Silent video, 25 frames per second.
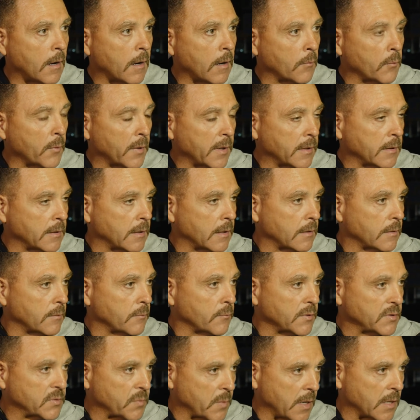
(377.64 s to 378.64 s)

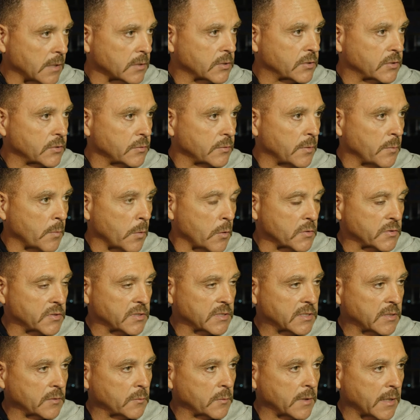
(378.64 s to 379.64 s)
when response to an
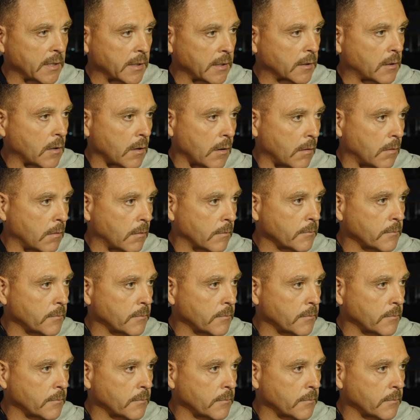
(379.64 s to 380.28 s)
emergency related call.